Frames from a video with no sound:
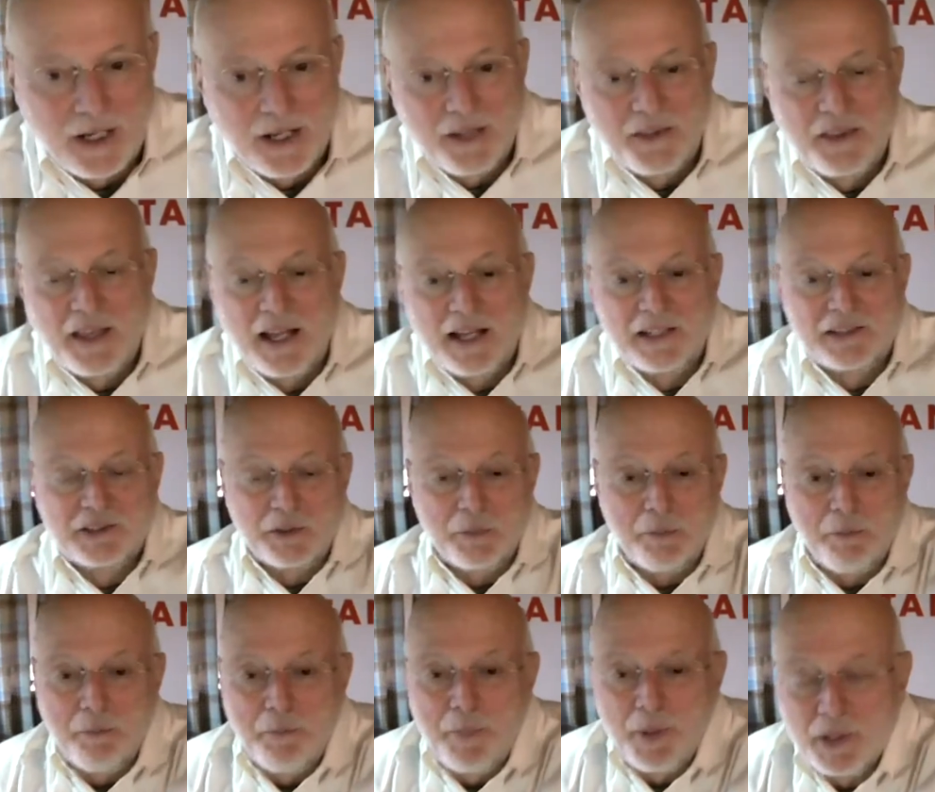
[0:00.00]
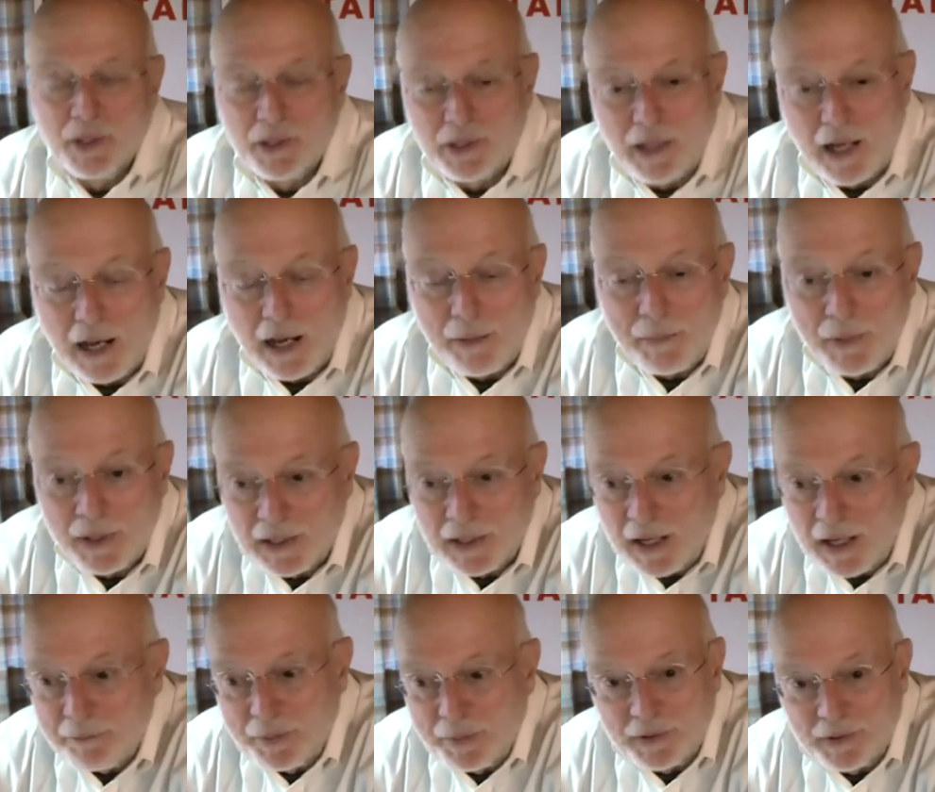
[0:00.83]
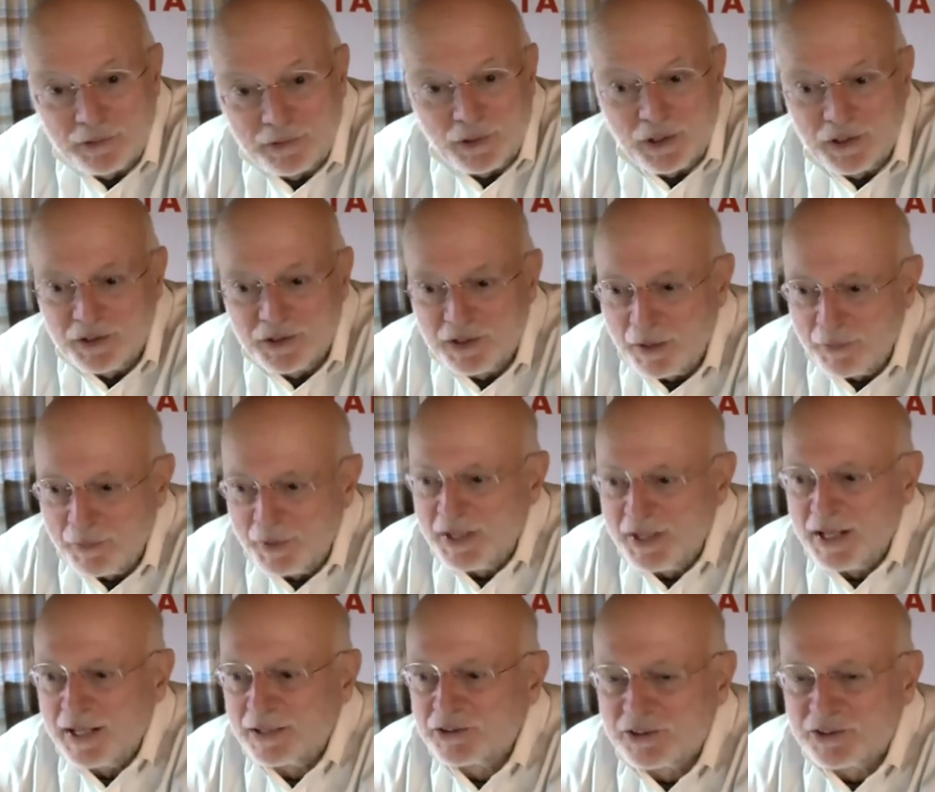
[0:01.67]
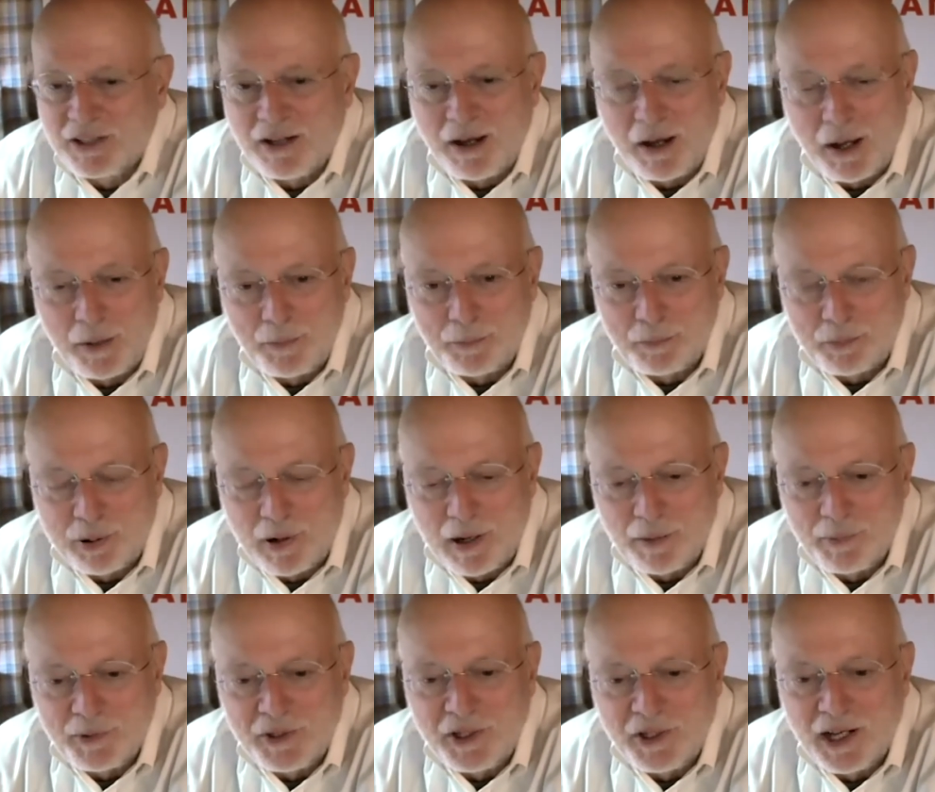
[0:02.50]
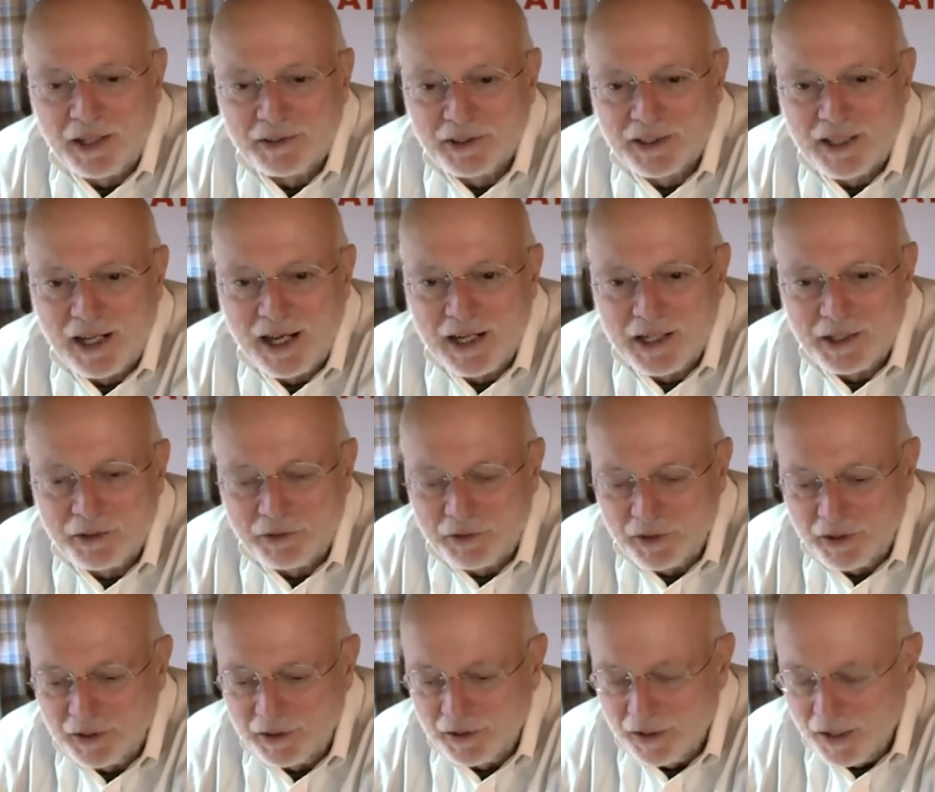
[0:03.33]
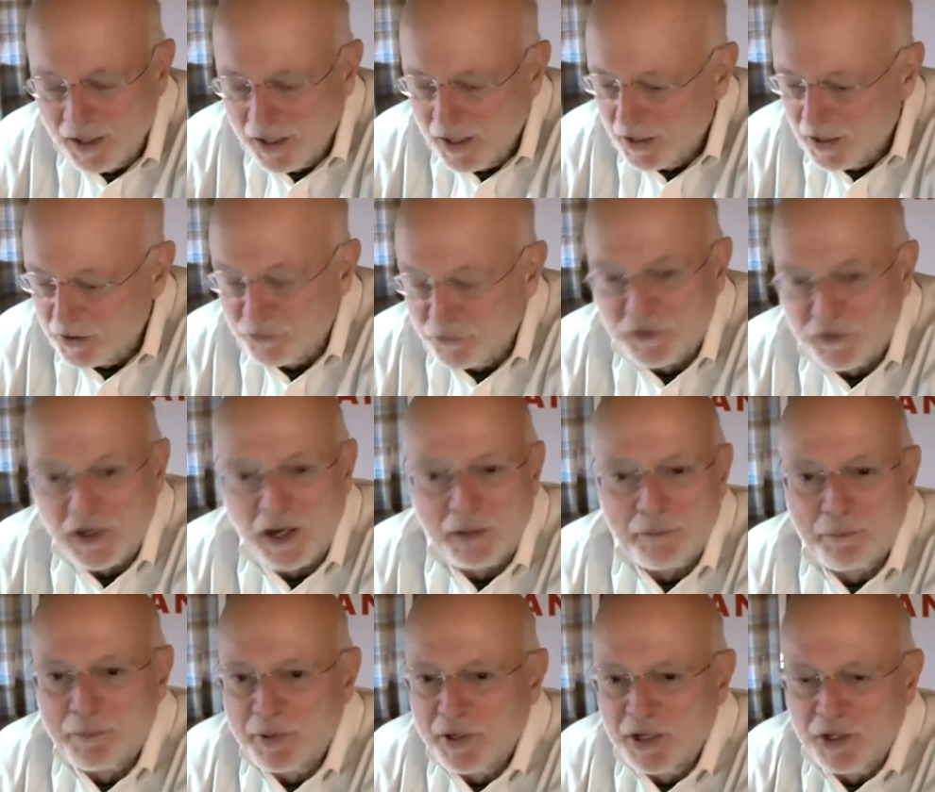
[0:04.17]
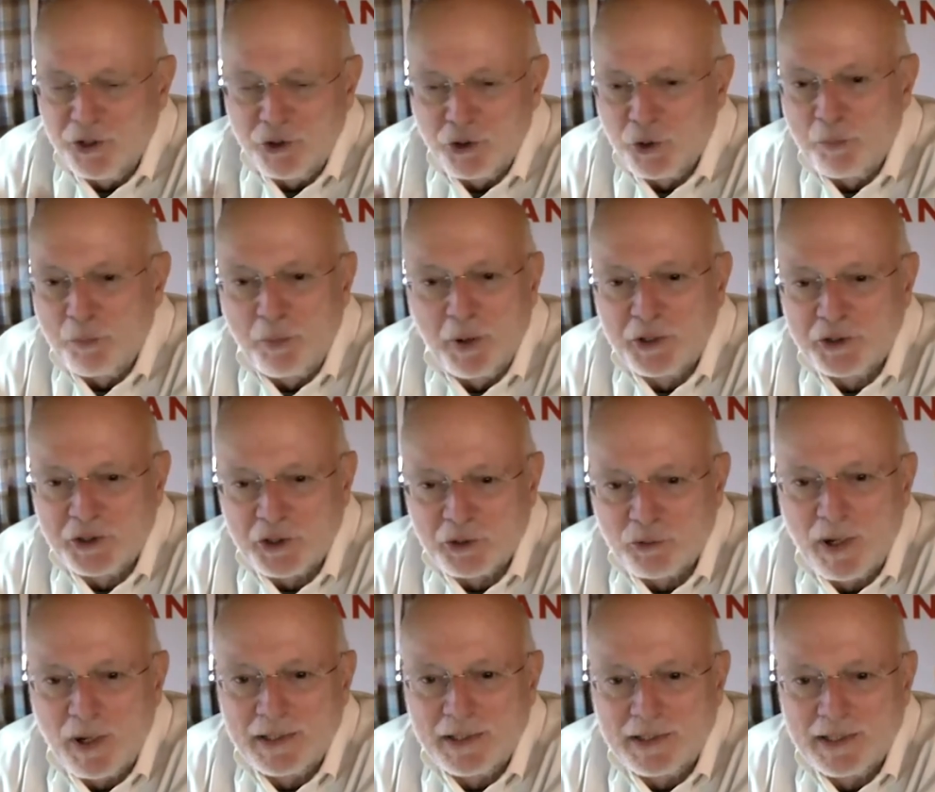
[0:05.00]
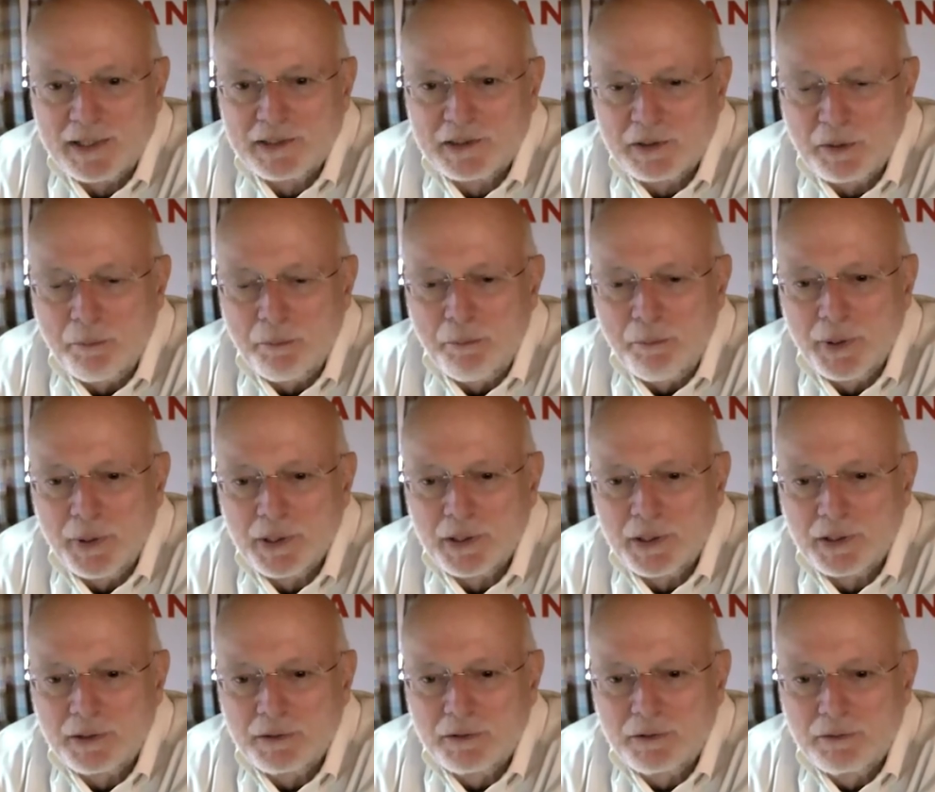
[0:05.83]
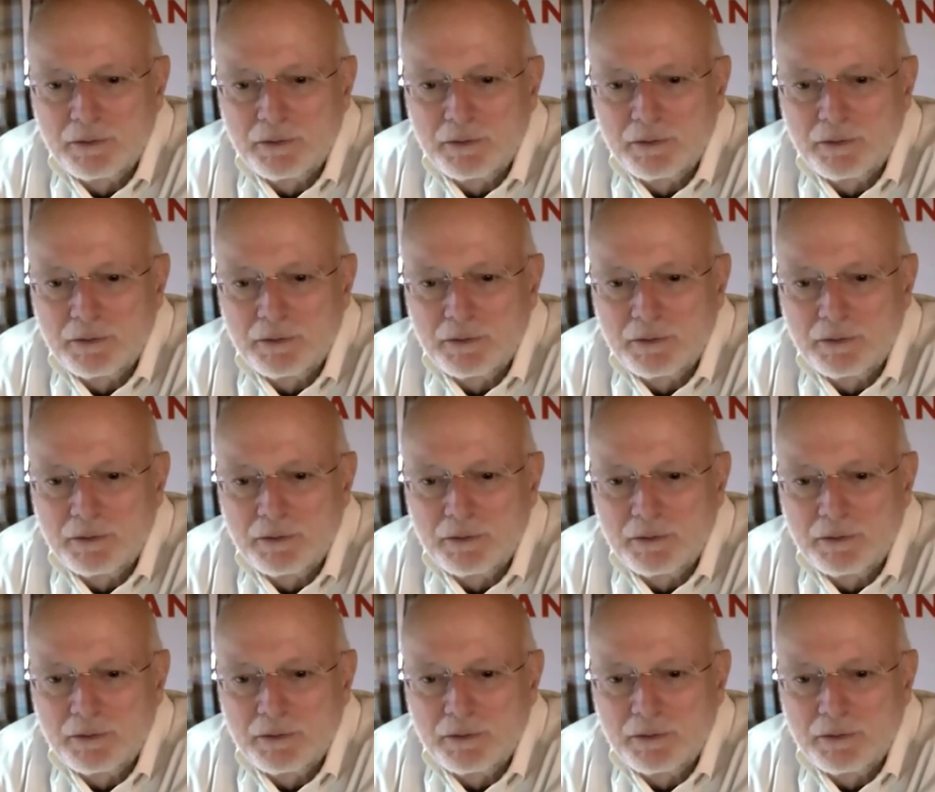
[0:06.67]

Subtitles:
that's a big. I mean that's probably not the kind of thing you've got in your budget, right? That's a big